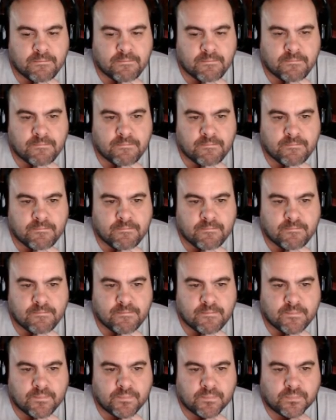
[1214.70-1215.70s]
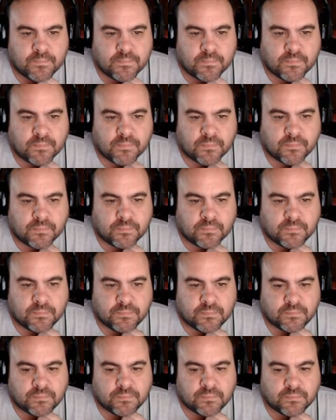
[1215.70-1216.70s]

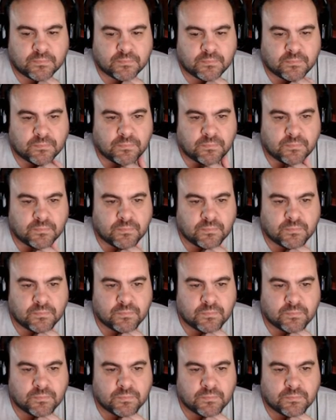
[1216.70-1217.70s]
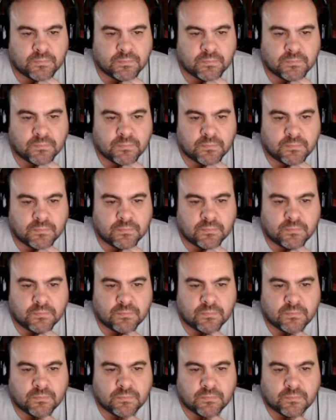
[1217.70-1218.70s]

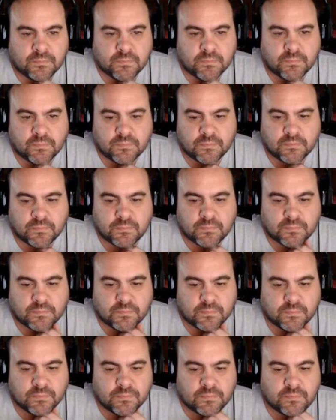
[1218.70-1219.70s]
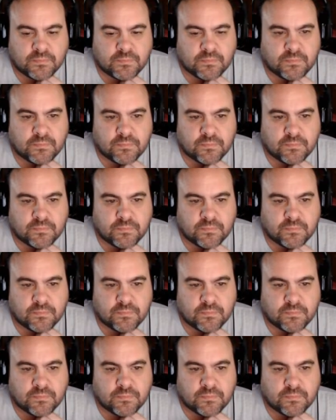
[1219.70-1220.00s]
(not speaking)